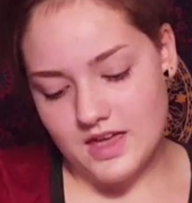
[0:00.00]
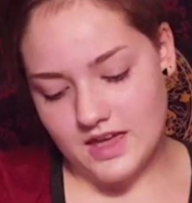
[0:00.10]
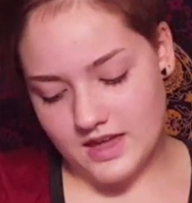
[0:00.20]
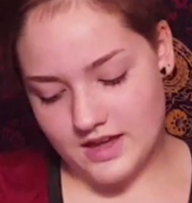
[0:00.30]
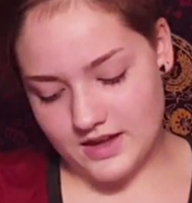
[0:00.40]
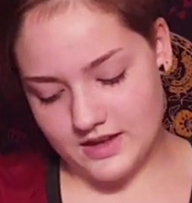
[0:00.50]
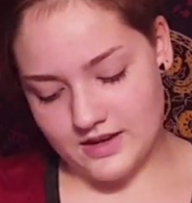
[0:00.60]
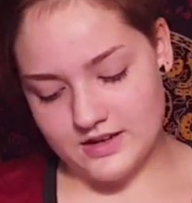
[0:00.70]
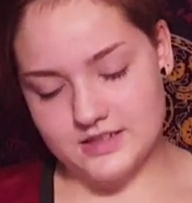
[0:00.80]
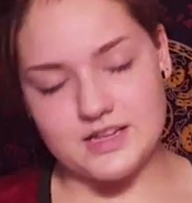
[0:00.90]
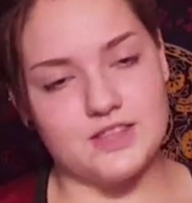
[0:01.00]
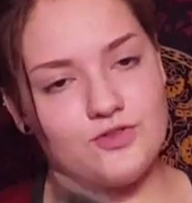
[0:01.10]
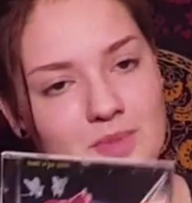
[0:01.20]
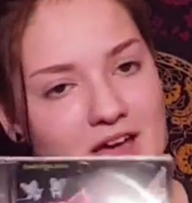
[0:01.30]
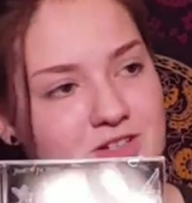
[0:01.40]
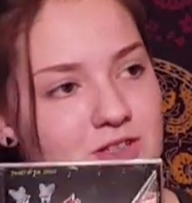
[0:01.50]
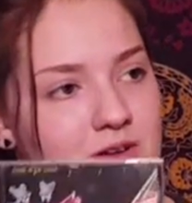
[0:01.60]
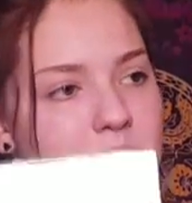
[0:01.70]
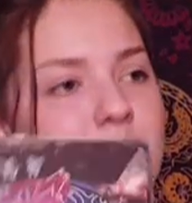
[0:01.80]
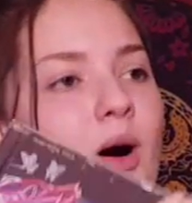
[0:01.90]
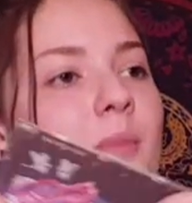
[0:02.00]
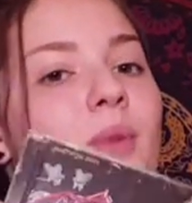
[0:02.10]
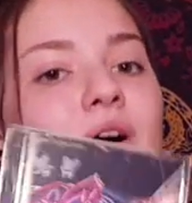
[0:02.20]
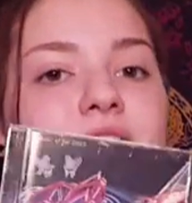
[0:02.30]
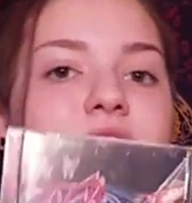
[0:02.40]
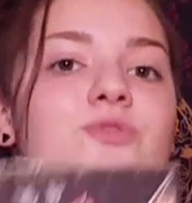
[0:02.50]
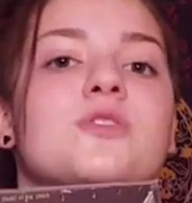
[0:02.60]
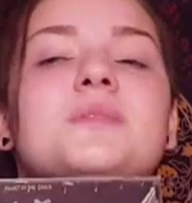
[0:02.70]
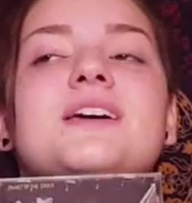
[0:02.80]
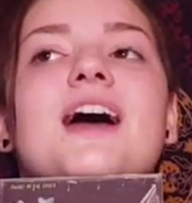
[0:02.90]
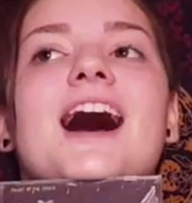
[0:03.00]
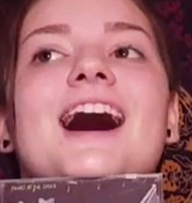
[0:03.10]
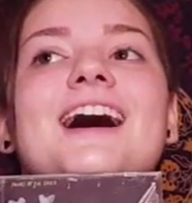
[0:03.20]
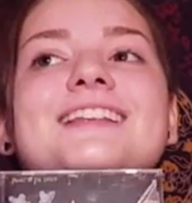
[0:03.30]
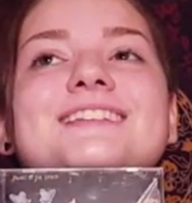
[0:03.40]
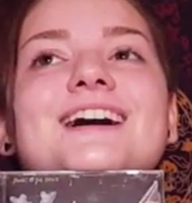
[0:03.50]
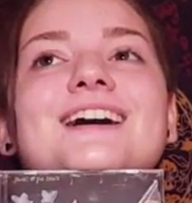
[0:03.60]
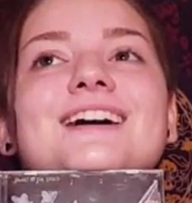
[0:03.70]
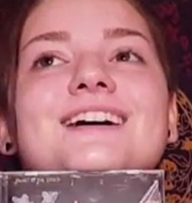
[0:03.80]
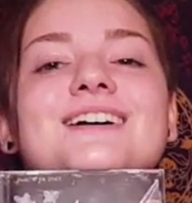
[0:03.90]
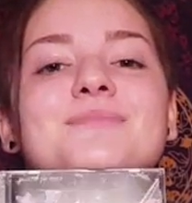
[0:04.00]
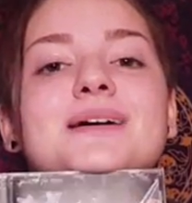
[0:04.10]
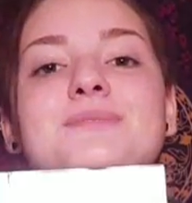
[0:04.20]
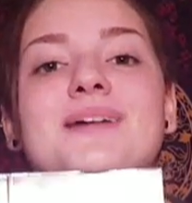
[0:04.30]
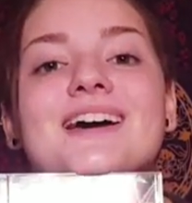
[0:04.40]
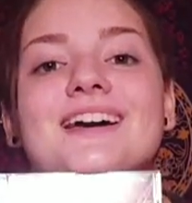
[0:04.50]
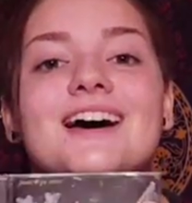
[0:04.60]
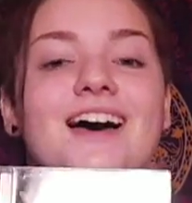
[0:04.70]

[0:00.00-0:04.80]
and Death of a Bachelor. My mom bought this for me at Best Buy.